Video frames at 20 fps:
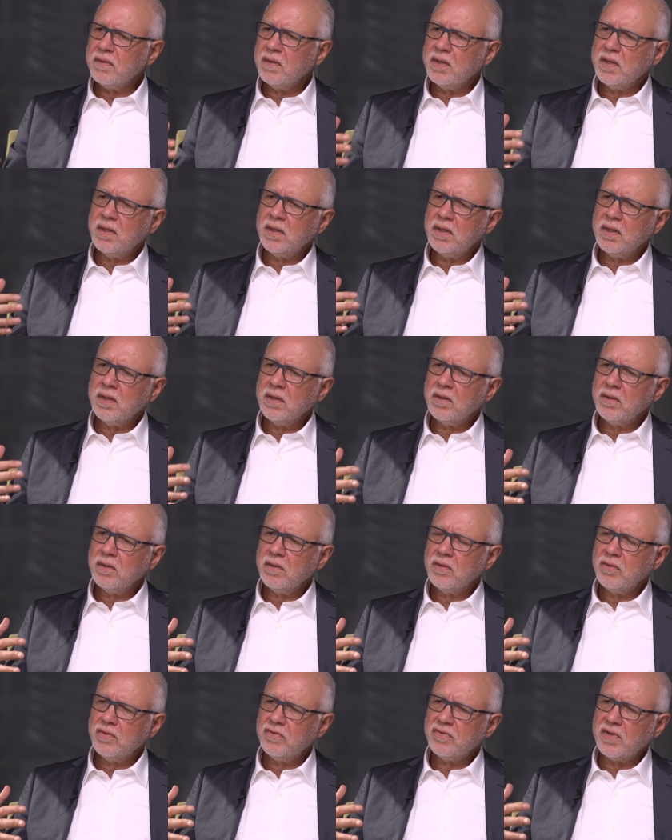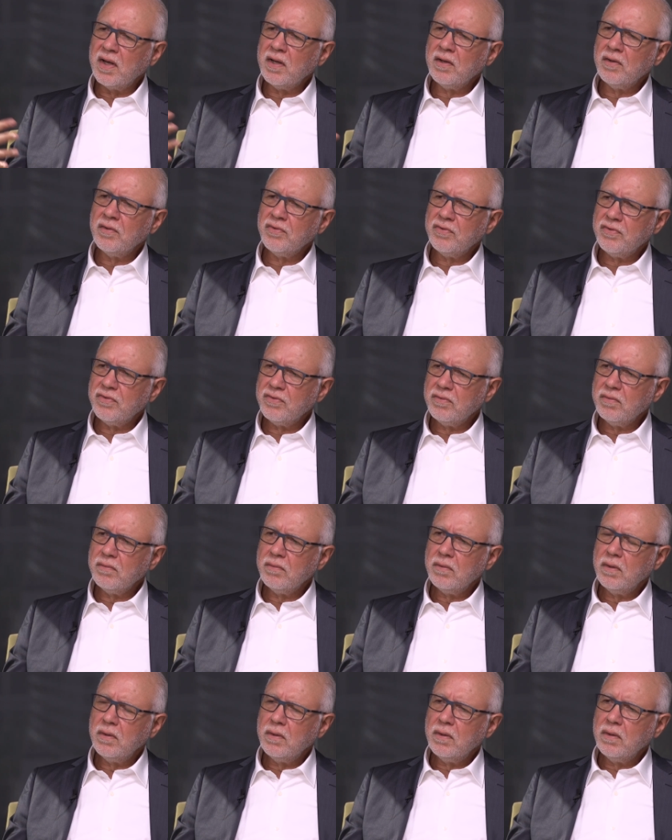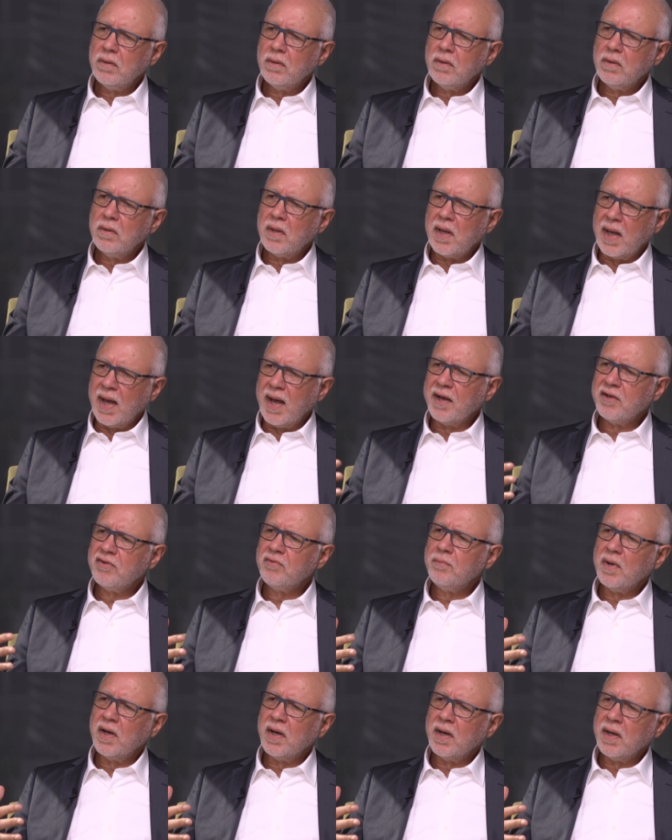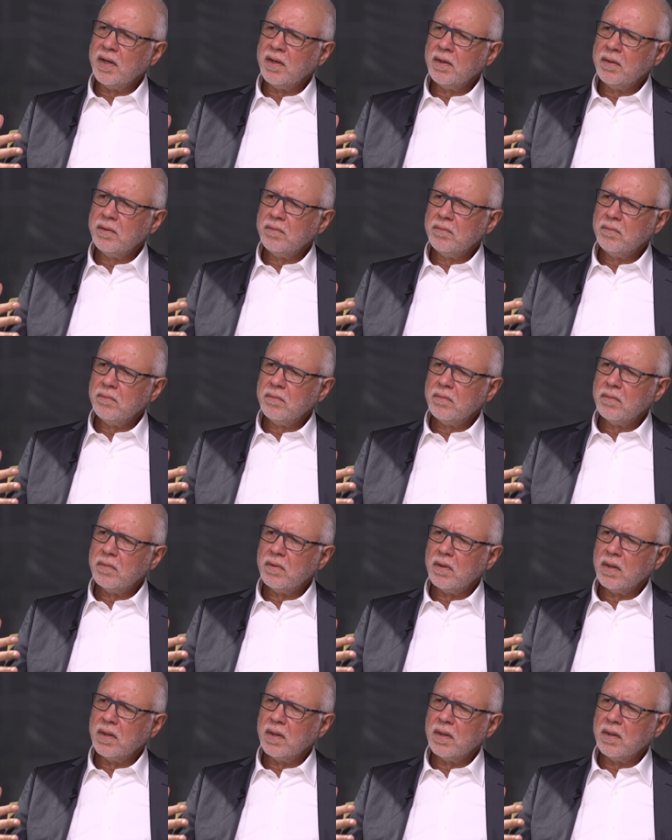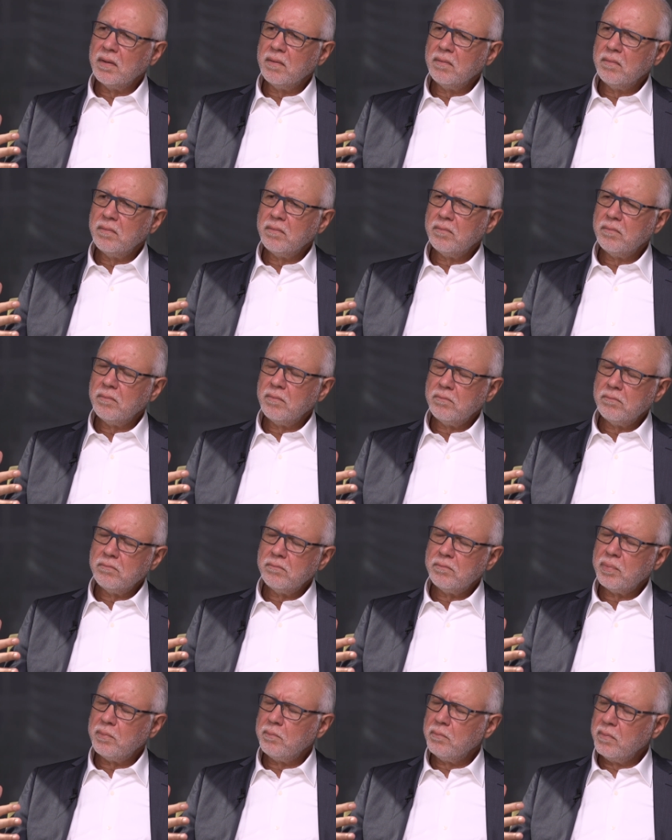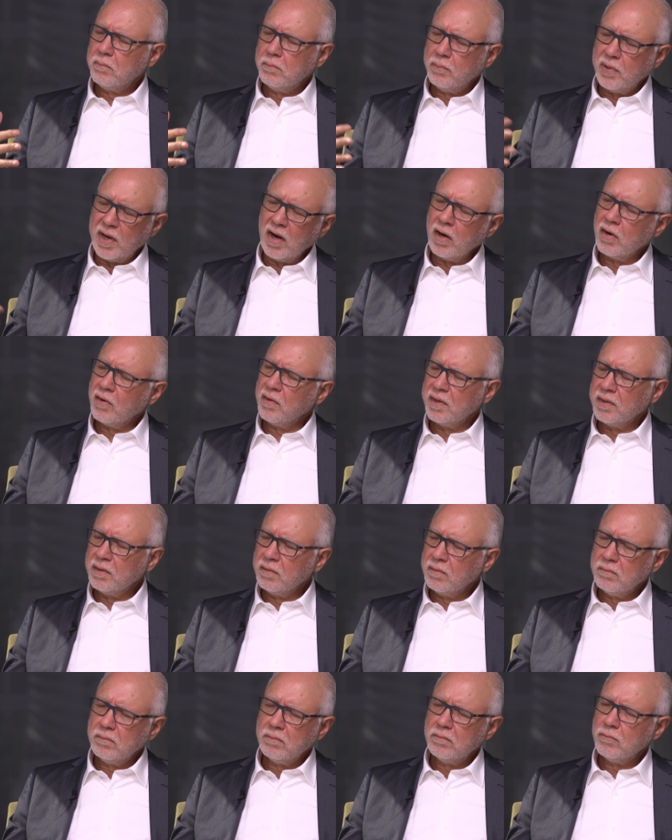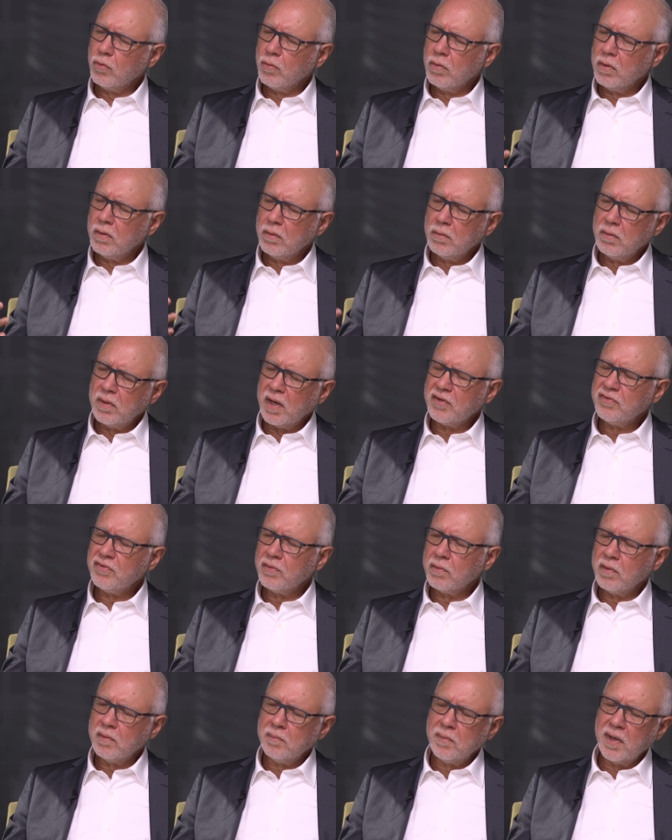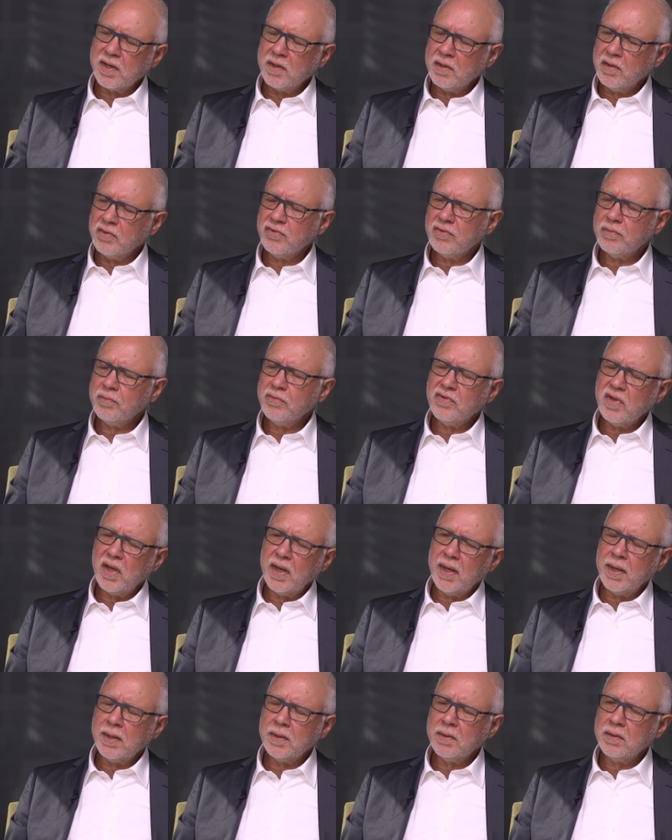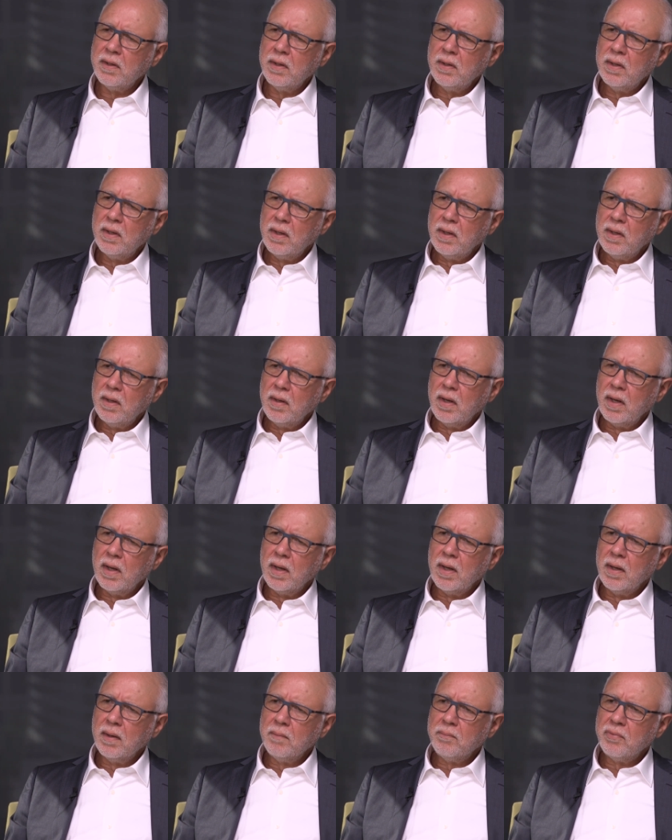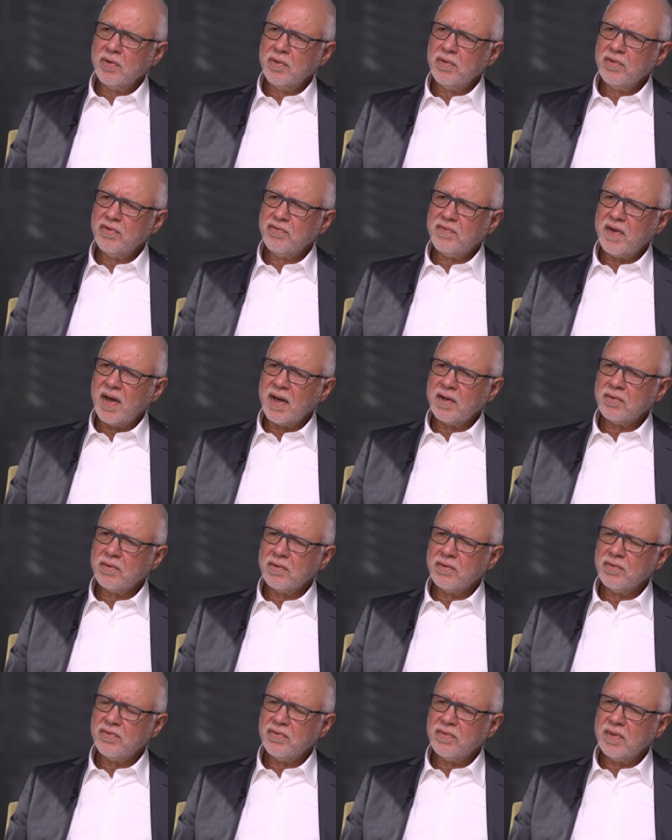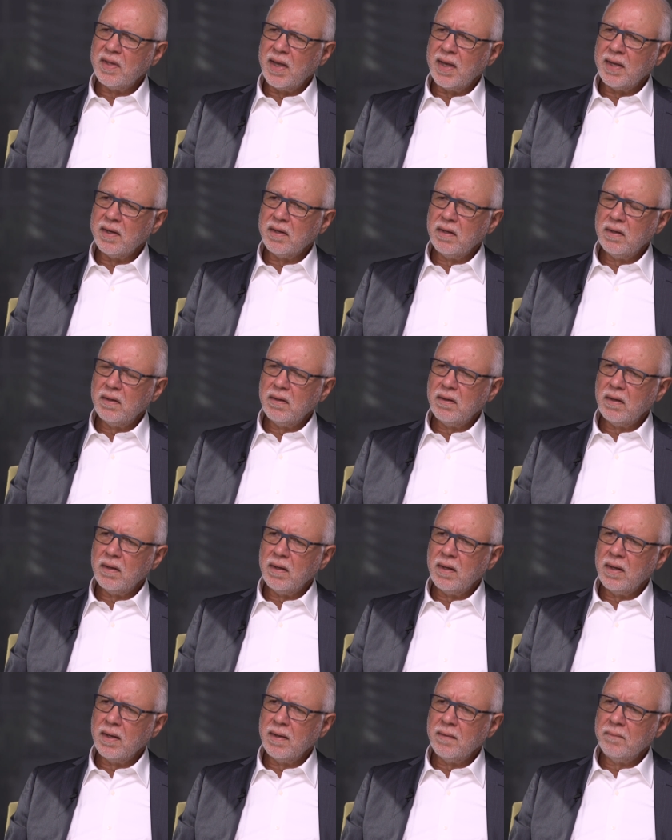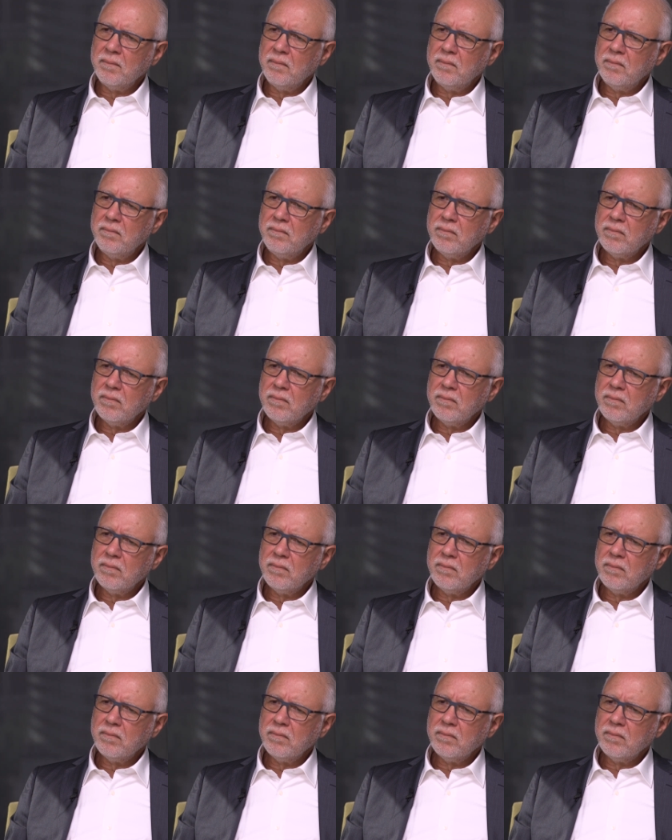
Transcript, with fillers: the cells act by uh, paracrine or exocrine mechanisms, mm-hmm. and uh, produce factors that um,